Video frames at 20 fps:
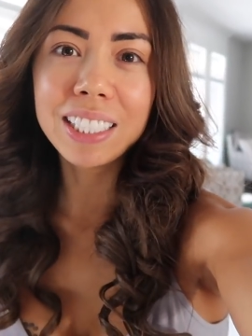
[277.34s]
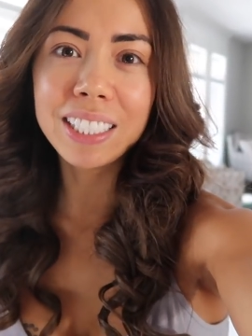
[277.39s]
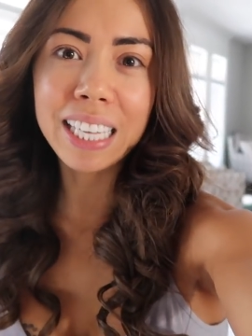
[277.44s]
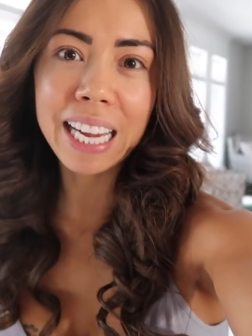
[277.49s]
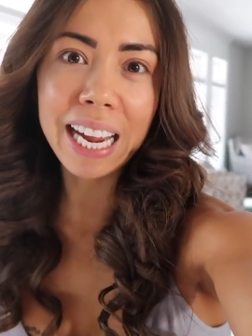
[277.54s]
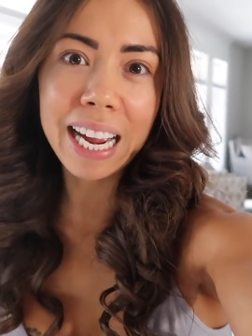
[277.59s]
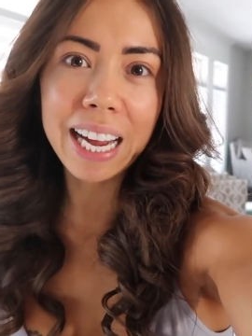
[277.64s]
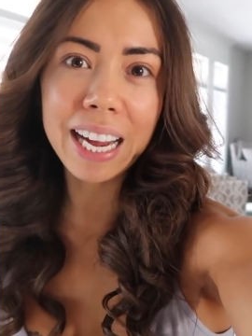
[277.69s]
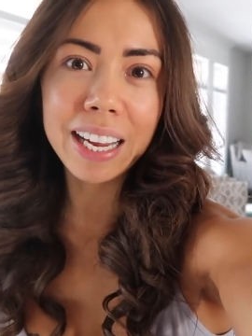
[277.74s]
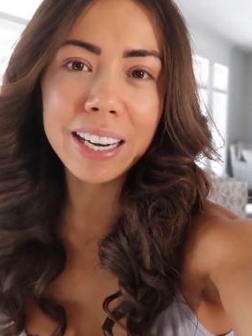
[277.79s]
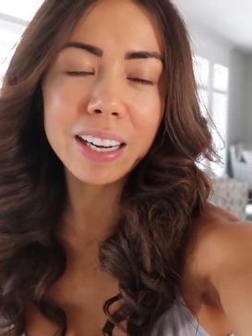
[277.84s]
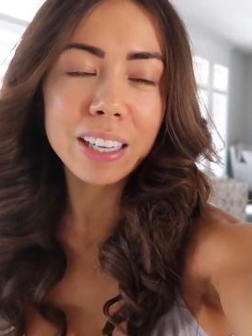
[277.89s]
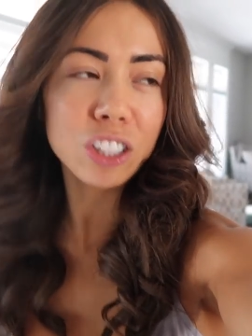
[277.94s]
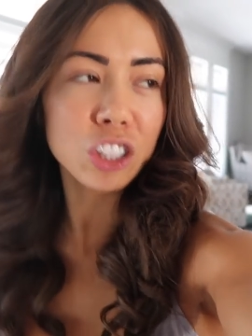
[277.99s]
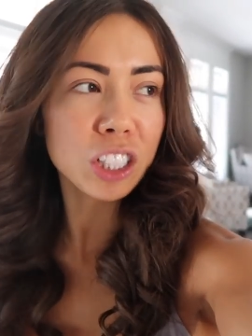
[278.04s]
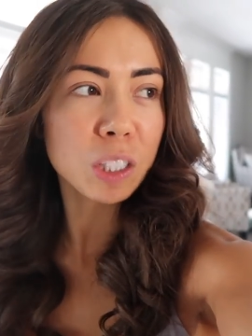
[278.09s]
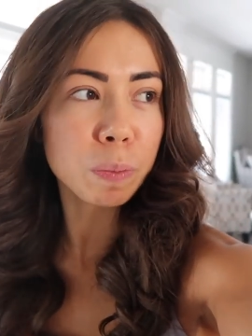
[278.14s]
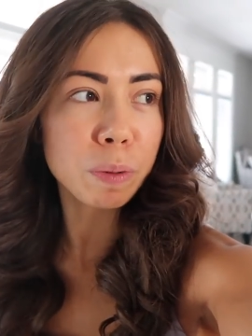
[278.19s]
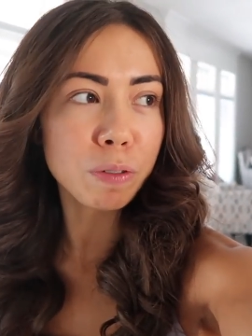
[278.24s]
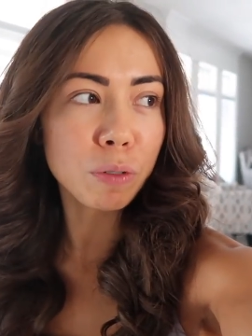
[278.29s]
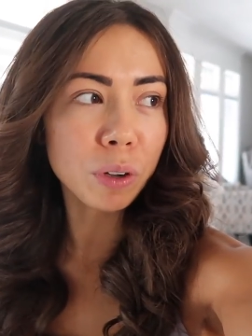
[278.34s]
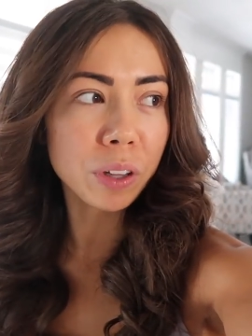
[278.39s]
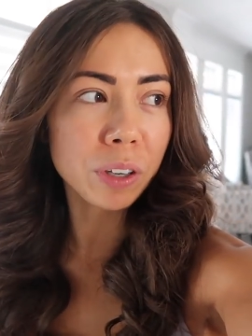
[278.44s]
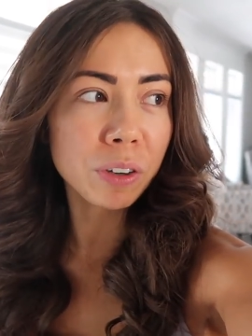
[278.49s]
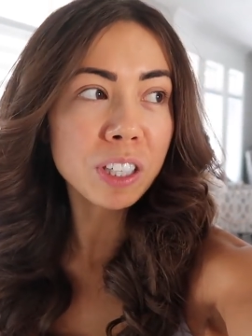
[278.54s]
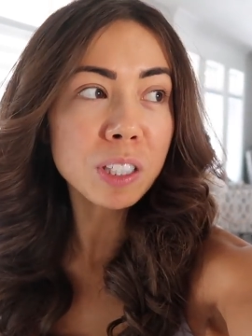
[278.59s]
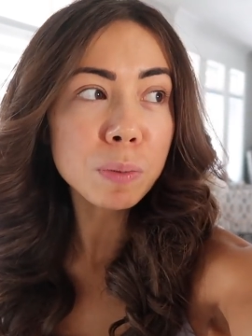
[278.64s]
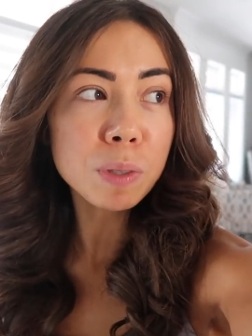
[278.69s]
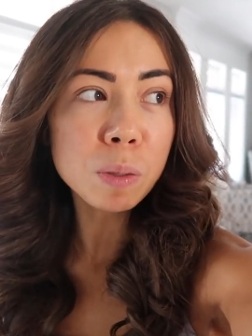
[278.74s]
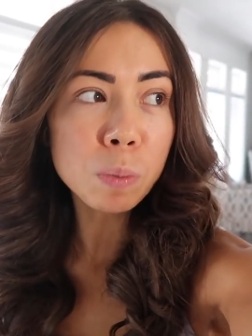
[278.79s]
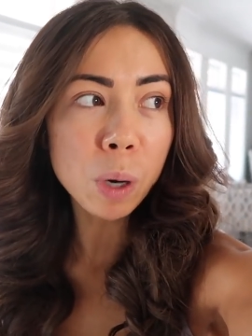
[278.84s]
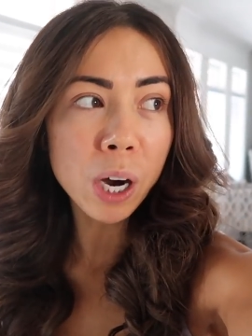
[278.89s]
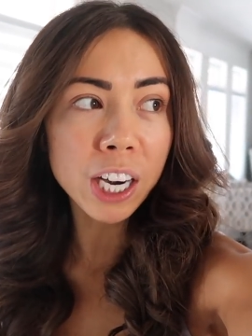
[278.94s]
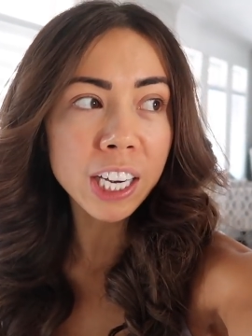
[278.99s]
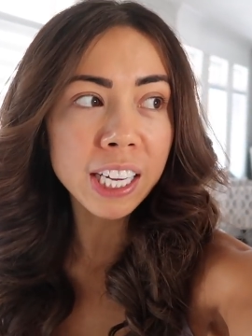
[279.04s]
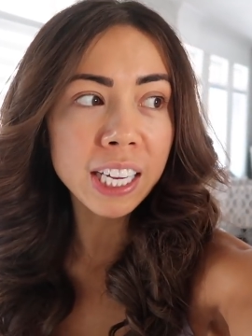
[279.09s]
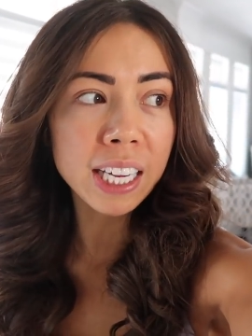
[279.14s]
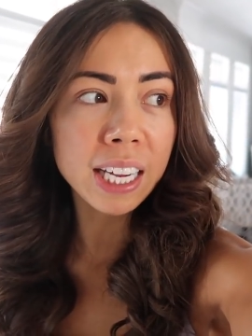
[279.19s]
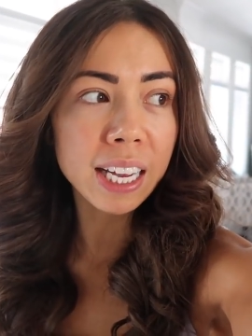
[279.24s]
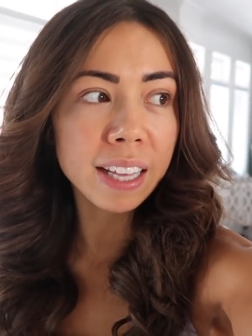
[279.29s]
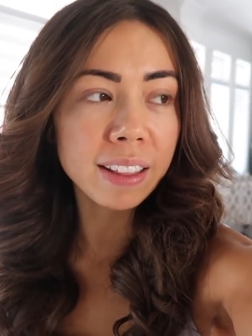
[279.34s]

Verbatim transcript: tan just before the Christmas party.